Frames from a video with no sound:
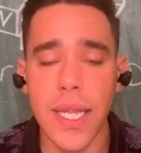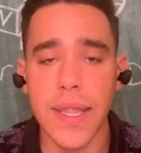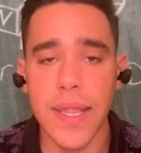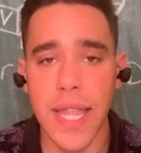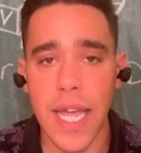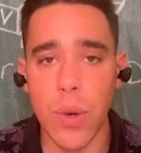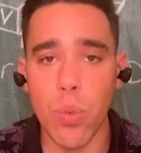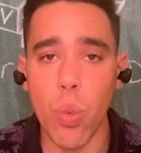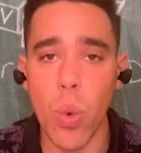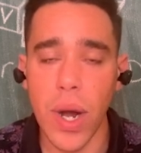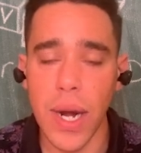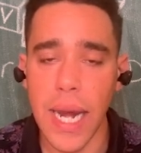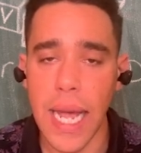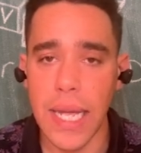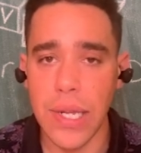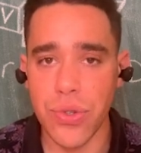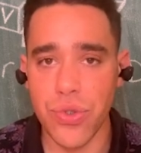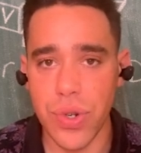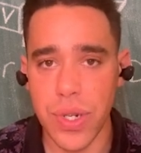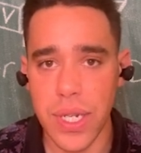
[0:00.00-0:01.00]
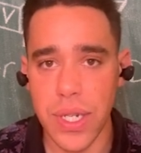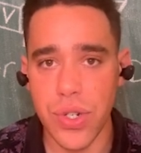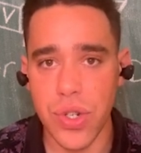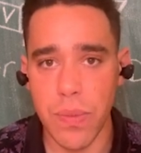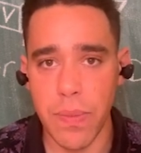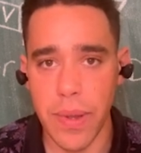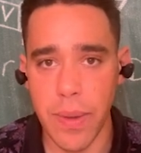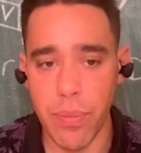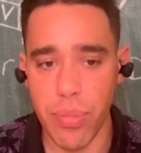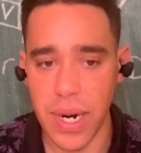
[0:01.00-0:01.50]
then one entry
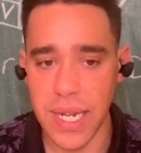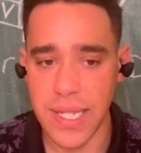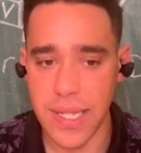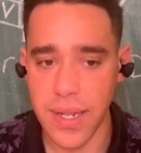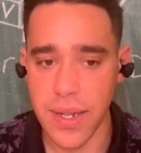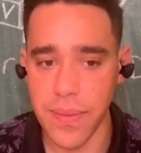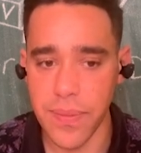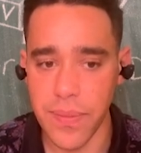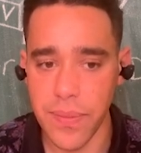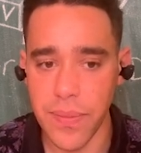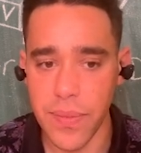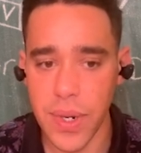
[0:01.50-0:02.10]
should be present.